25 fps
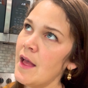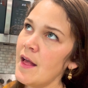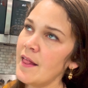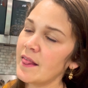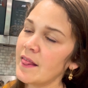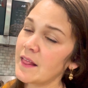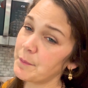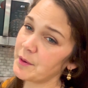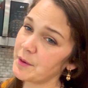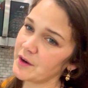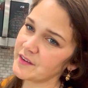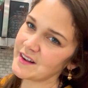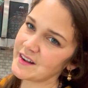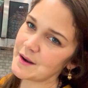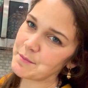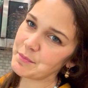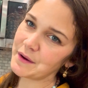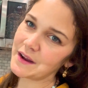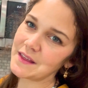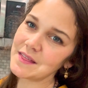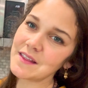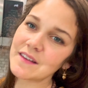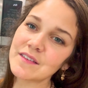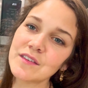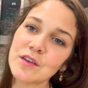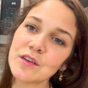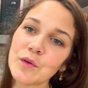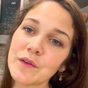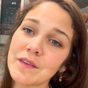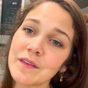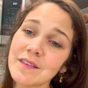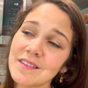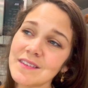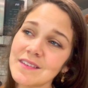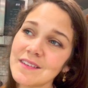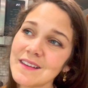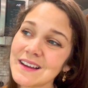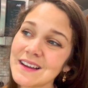the person I'm bringing this to is
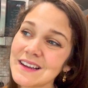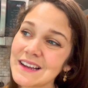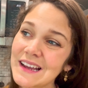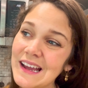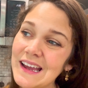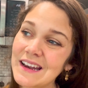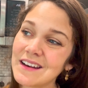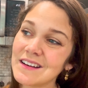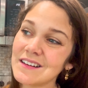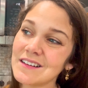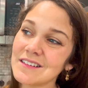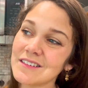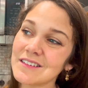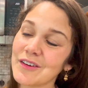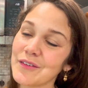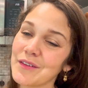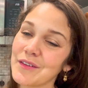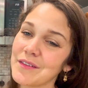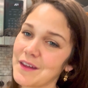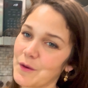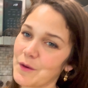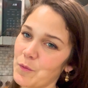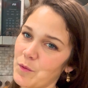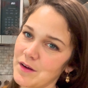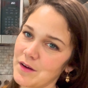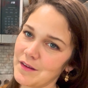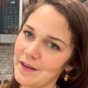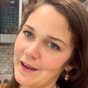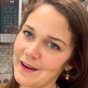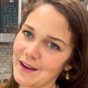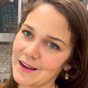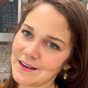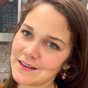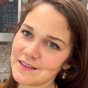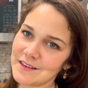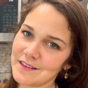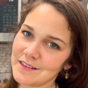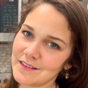sick and I don't know that they want
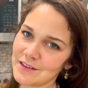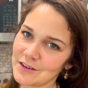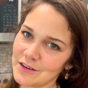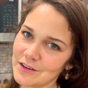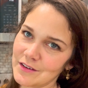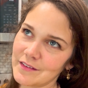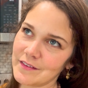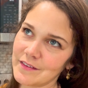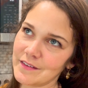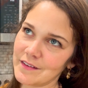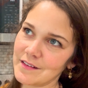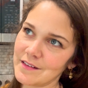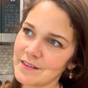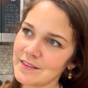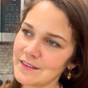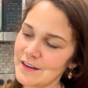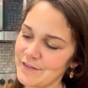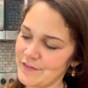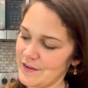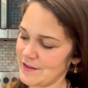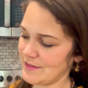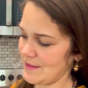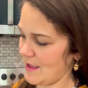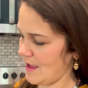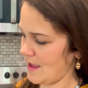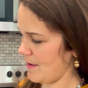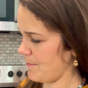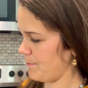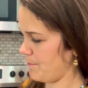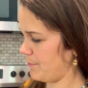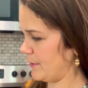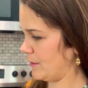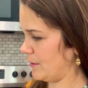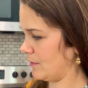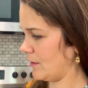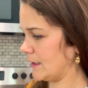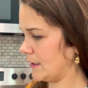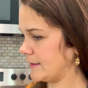like desserts and stuff like that.
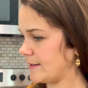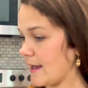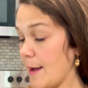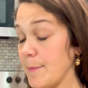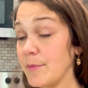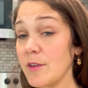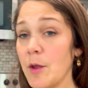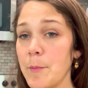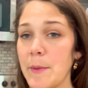But a lot of times they'll